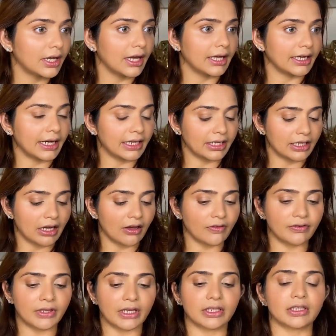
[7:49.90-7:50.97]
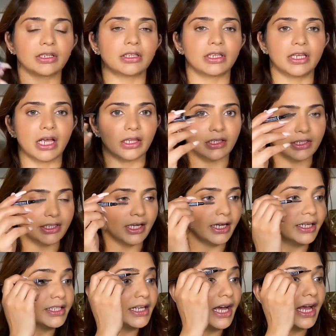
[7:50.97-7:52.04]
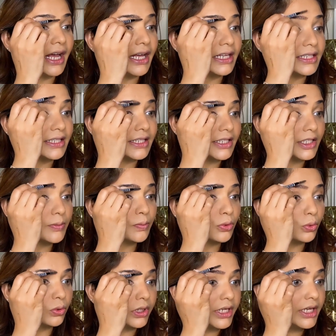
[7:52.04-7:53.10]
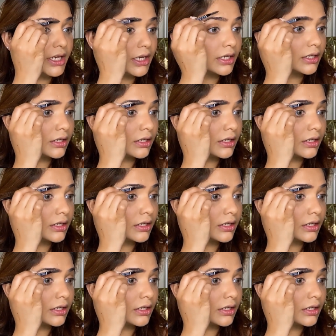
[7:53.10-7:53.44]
and I love that the other side has a spoolie.